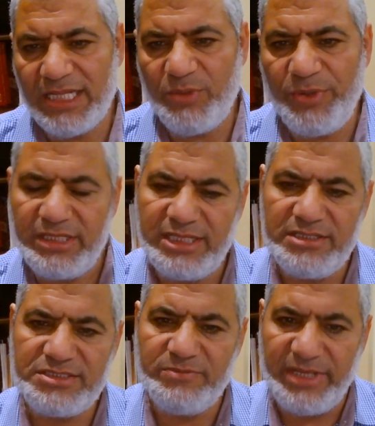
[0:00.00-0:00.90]

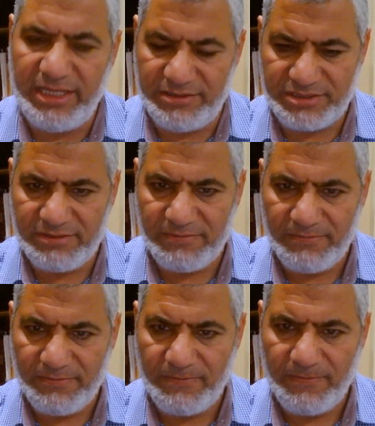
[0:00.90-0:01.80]
Repentance means
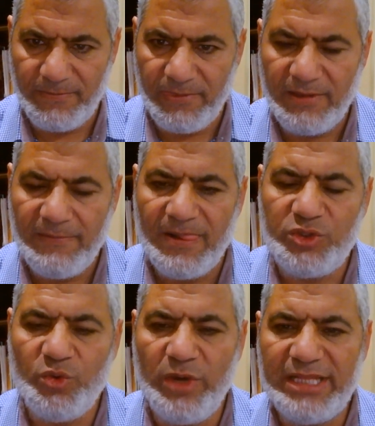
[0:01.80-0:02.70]

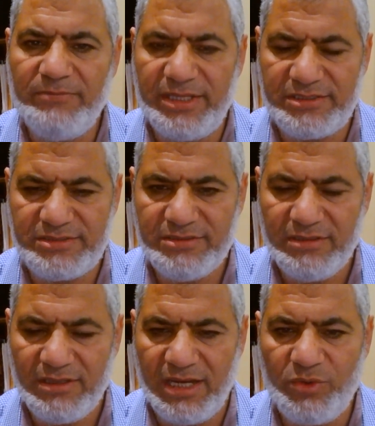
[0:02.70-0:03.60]
to admit
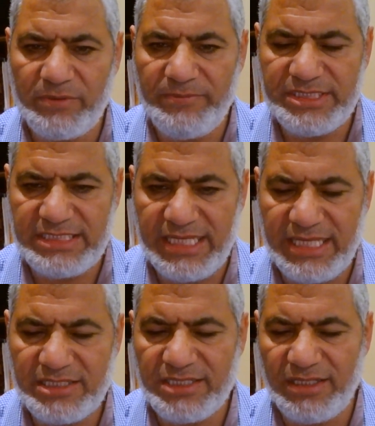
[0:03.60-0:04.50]
our
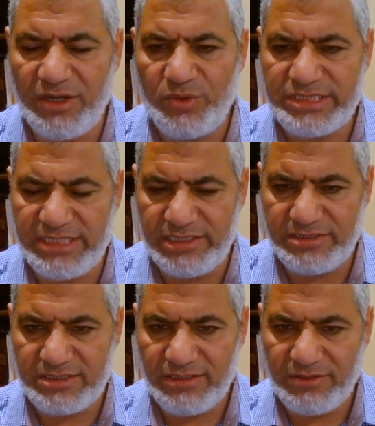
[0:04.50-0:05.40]
mistakes and our
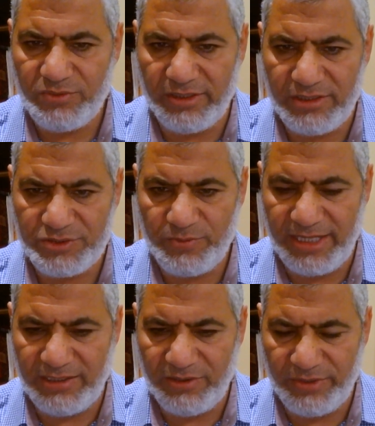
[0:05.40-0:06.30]
sins to Allah
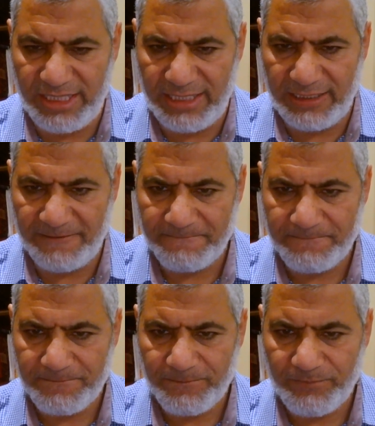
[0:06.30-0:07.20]
subhanahu wa ta'ala
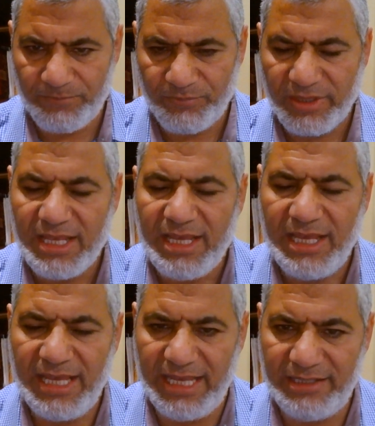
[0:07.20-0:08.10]

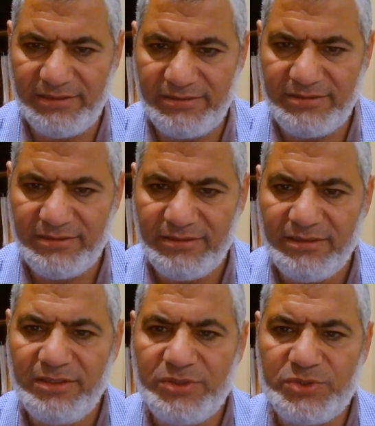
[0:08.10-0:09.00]
and
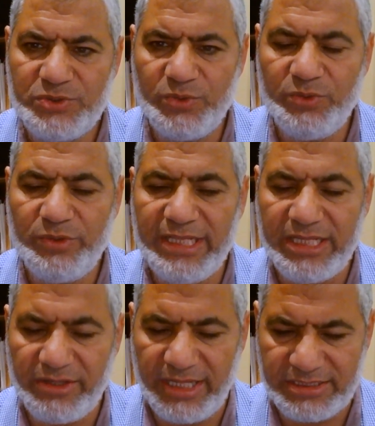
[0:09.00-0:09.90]
to
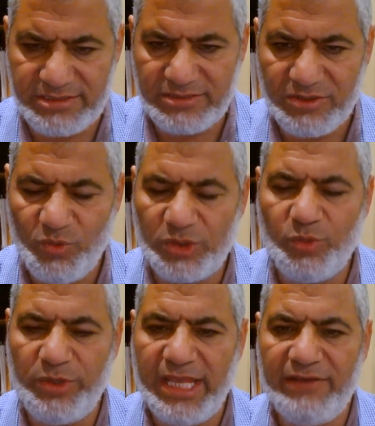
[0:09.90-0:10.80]
regret what
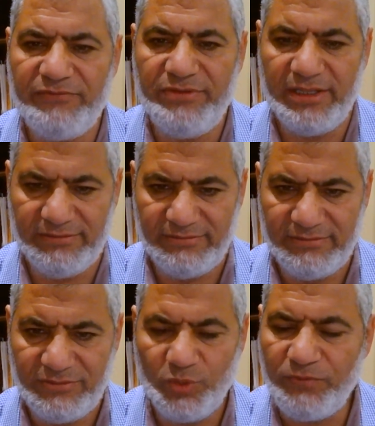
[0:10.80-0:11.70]
we have done,
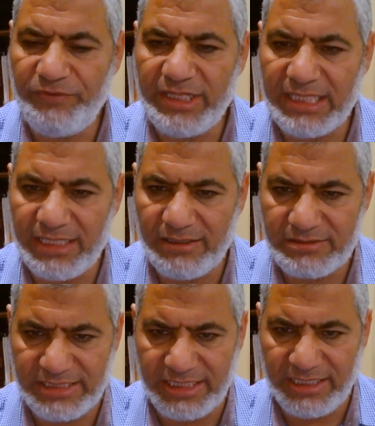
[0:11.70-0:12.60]
to feel
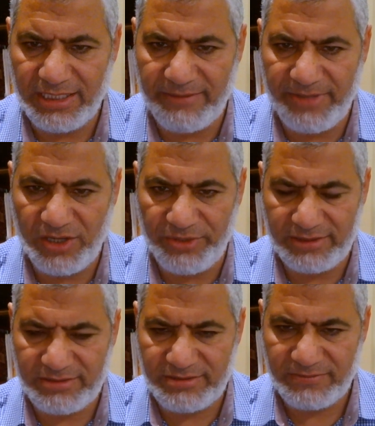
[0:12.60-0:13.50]
guilty about it,